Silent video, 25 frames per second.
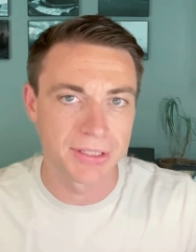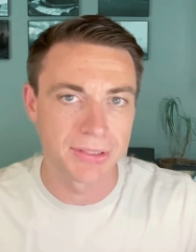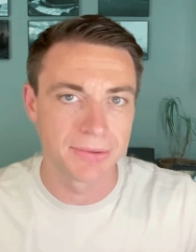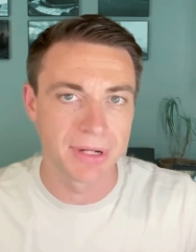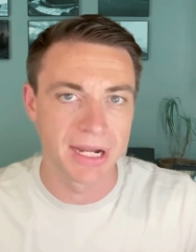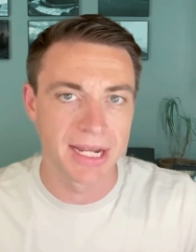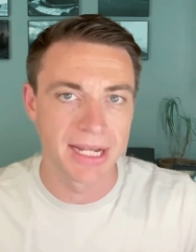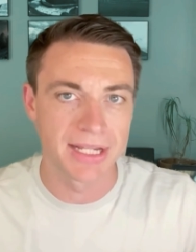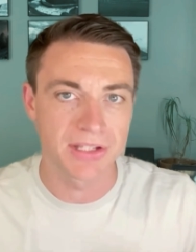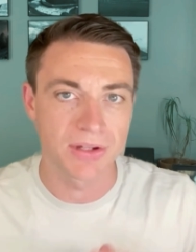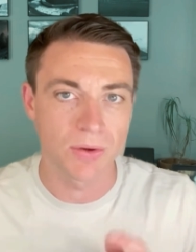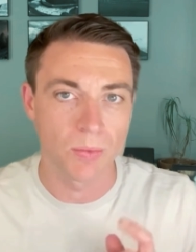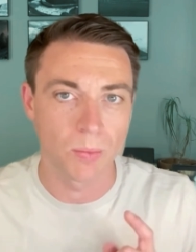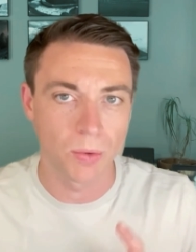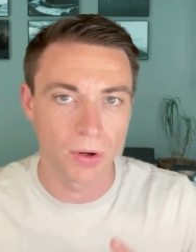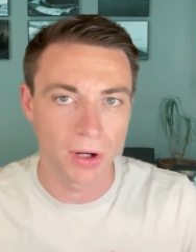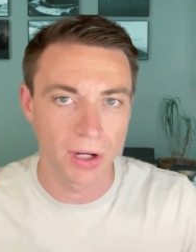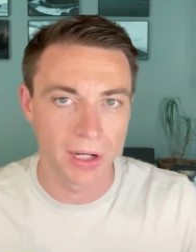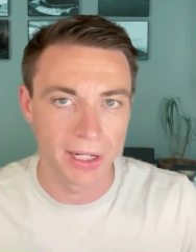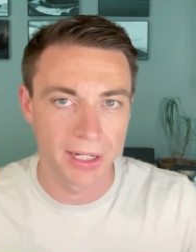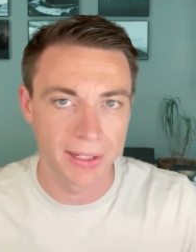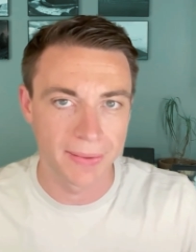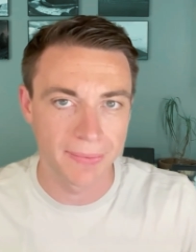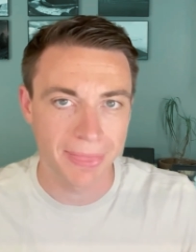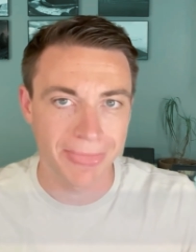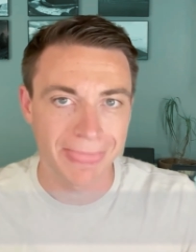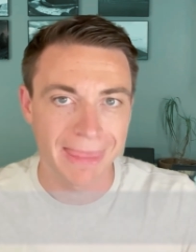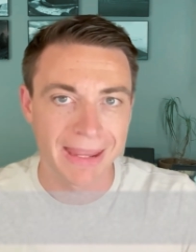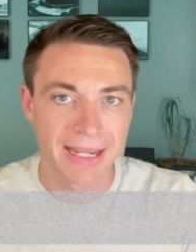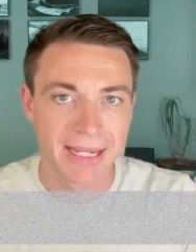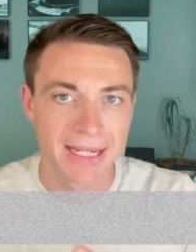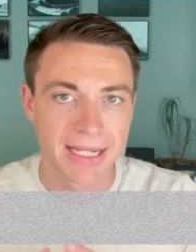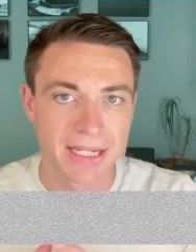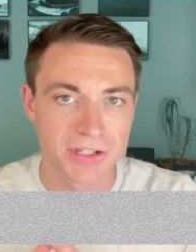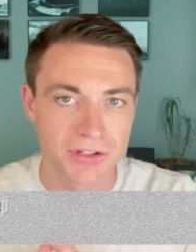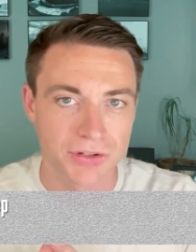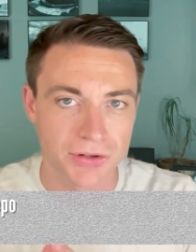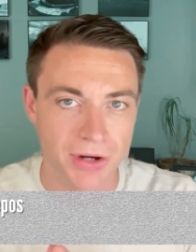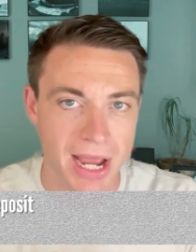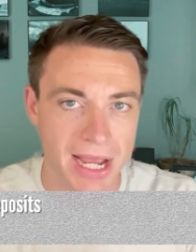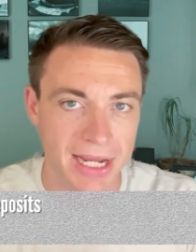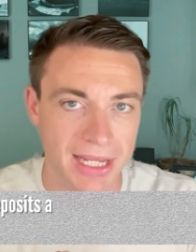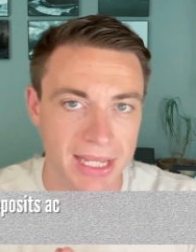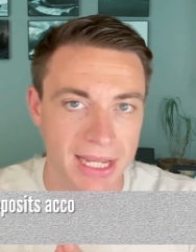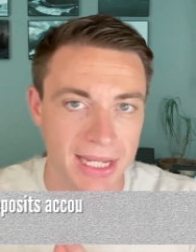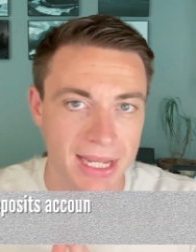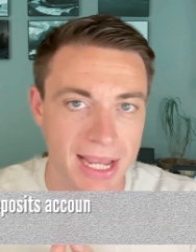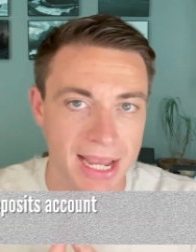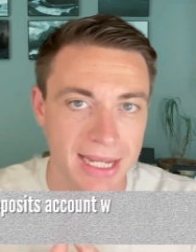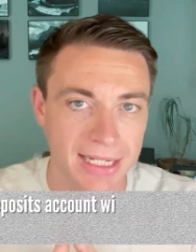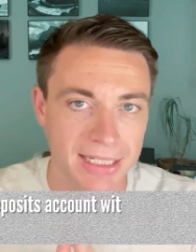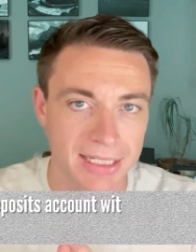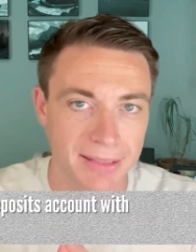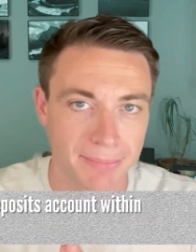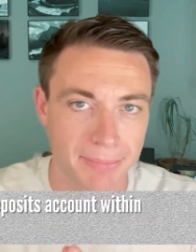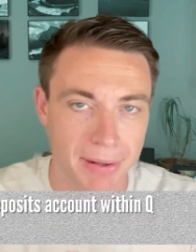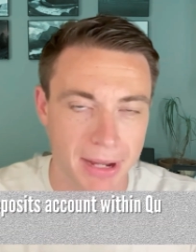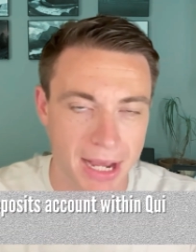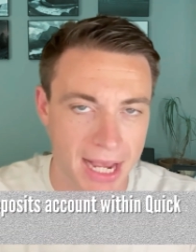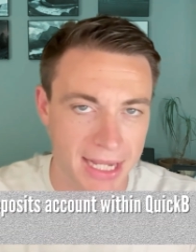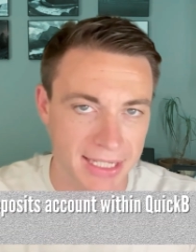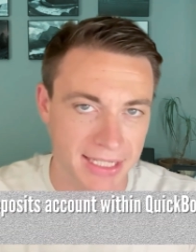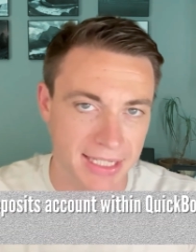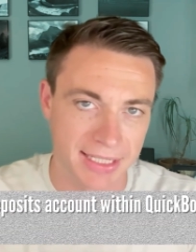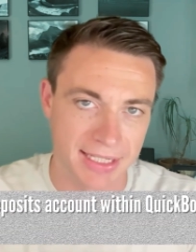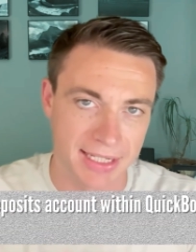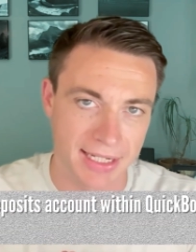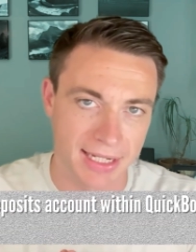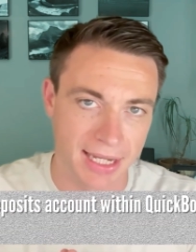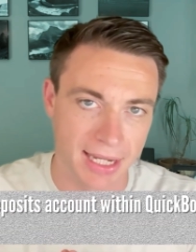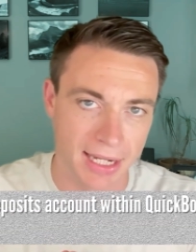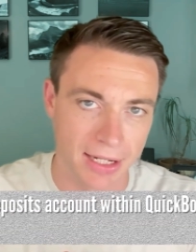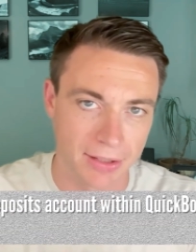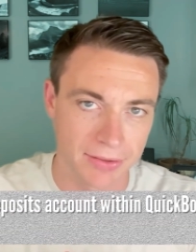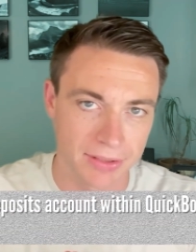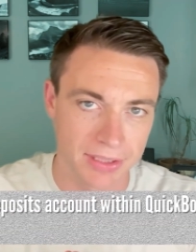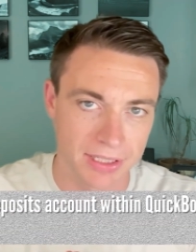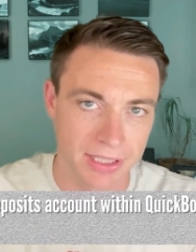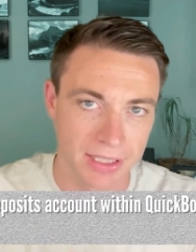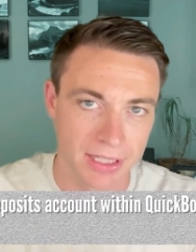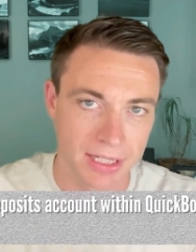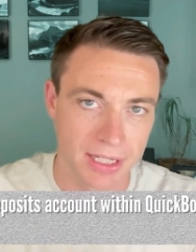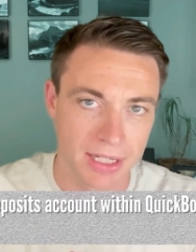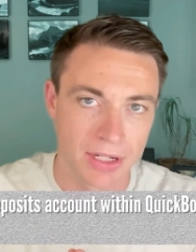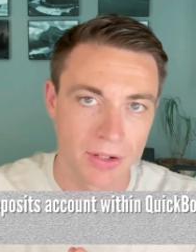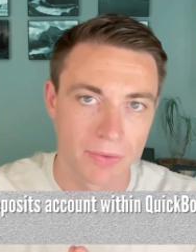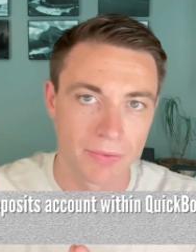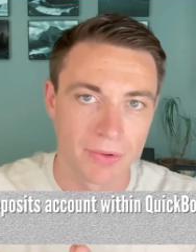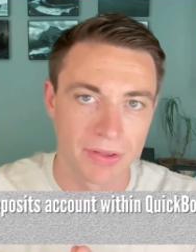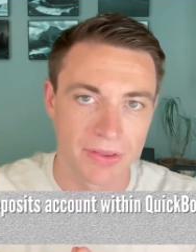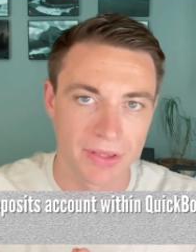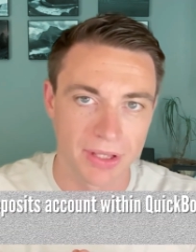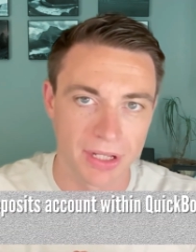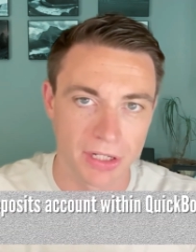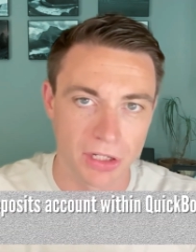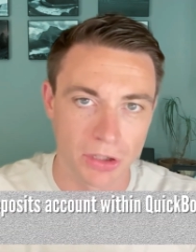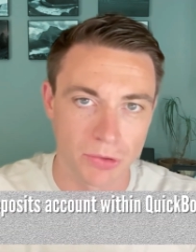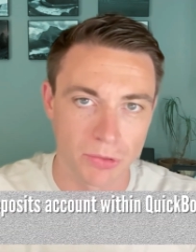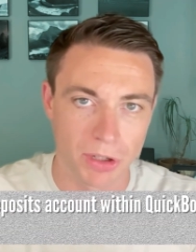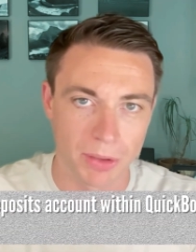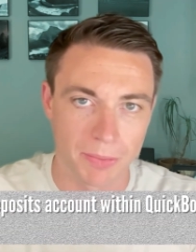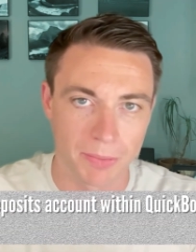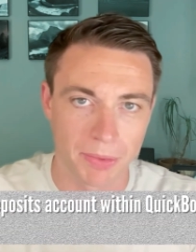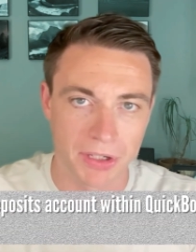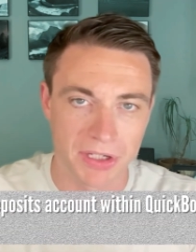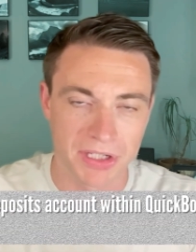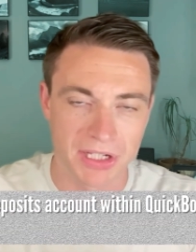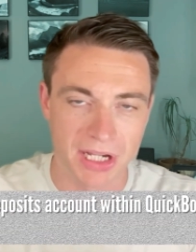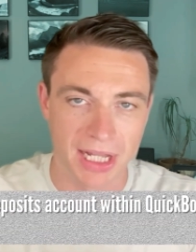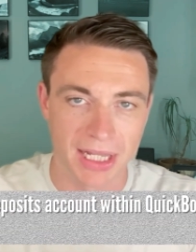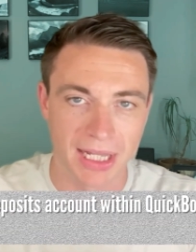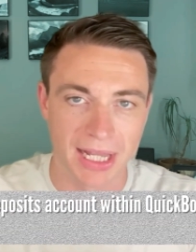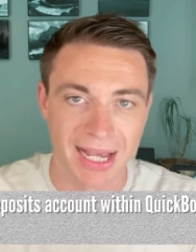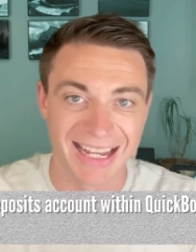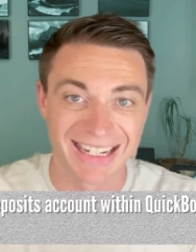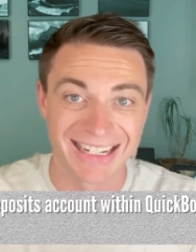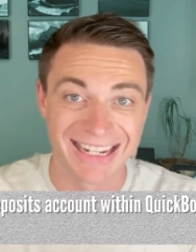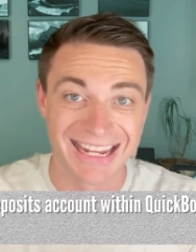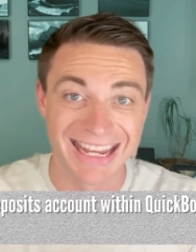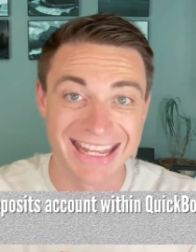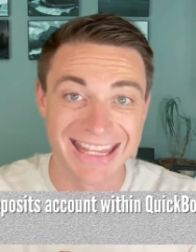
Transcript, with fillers: ways. One is tracking a deposits account within QuickBooks Online.